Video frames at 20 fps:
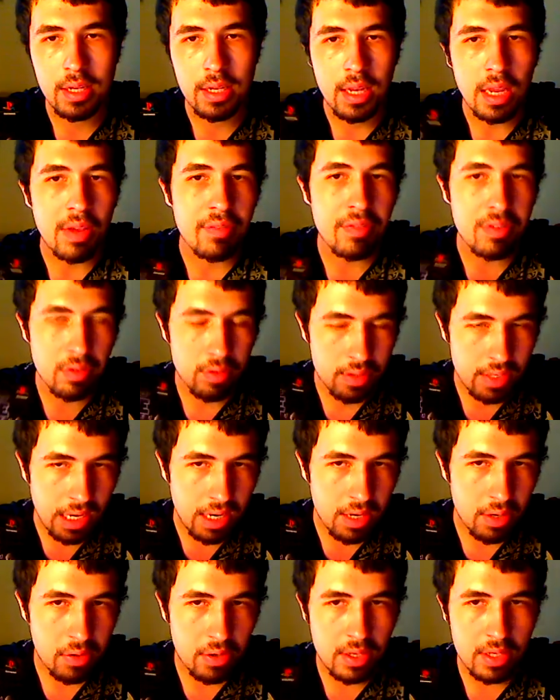info on
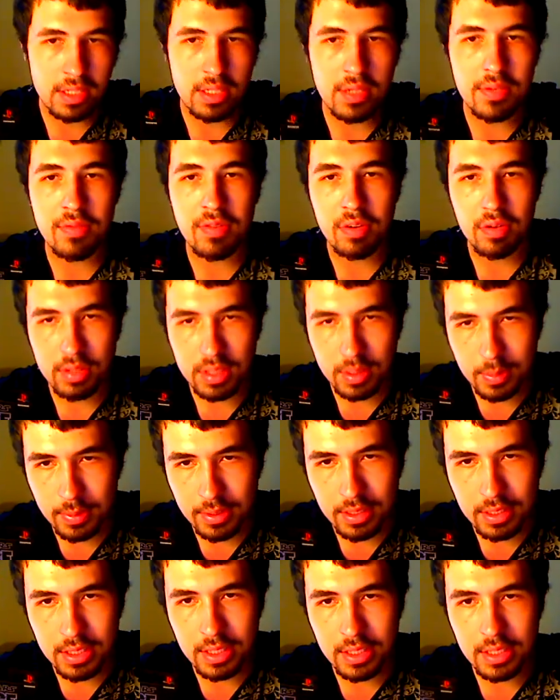characters, info on
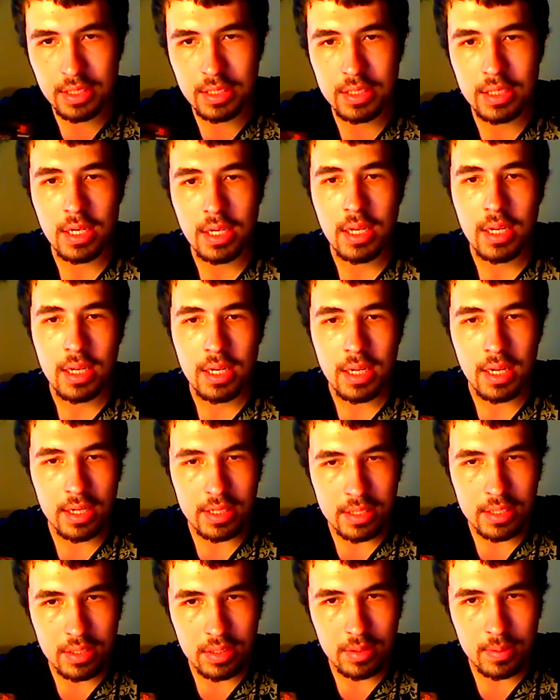species,
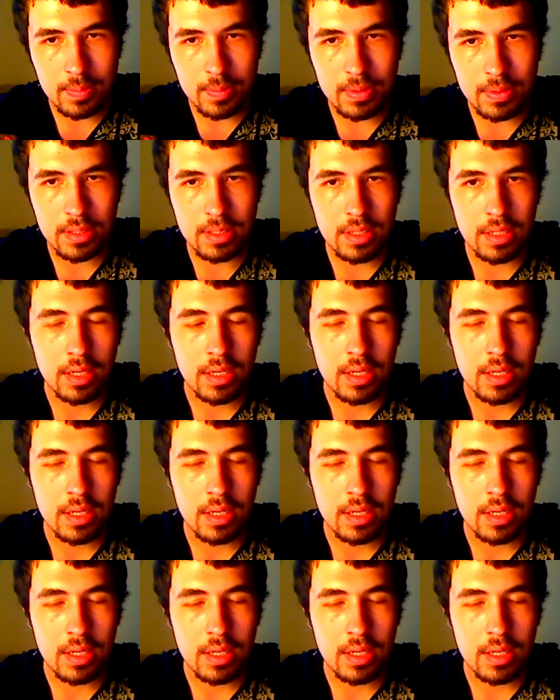costumes,